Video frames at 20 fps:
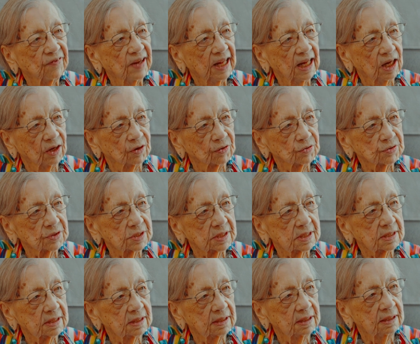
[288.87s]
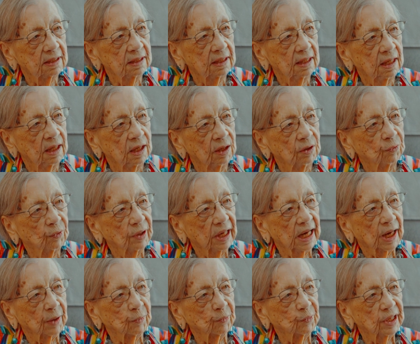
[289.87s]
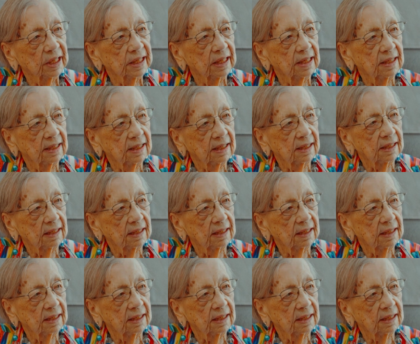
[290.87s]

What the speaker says: fellows, when I went,